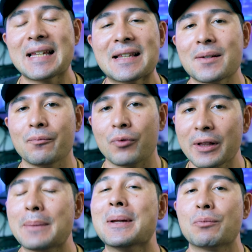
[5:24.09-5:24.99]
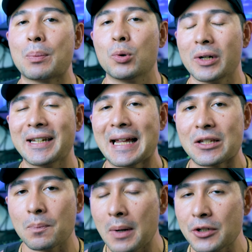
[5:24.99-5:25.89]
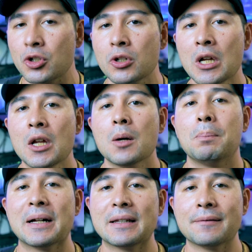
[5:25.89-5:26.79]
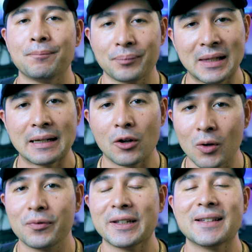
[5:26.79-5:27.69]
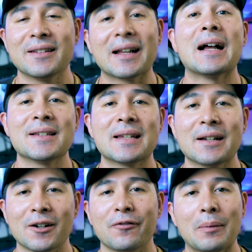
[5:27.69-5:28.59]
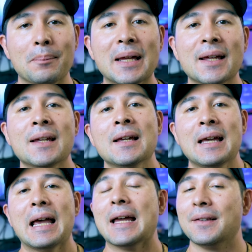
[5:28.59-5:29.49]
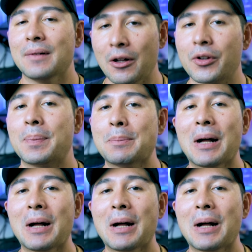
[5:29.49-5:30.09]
hasn't really been reported as much, but that hopefully you guys hear from me, and other people